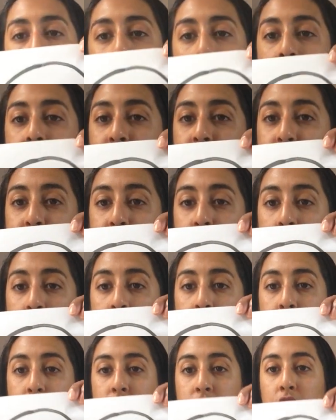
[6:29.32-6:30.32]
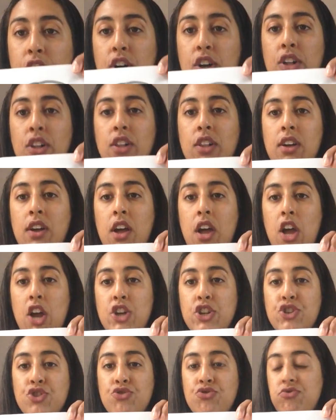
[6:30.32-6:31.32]
a circle, a
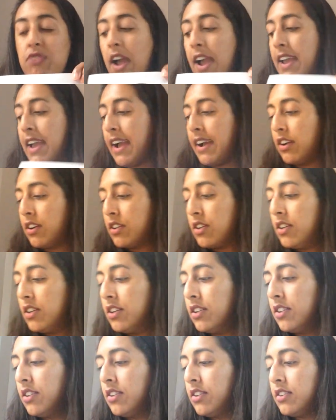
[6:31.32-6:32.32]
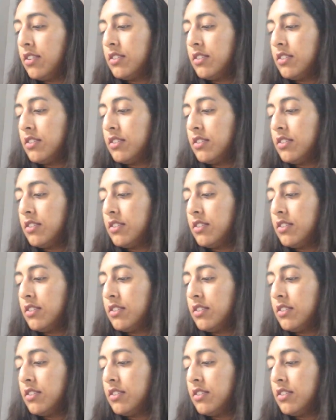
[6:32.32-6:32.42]
triangle,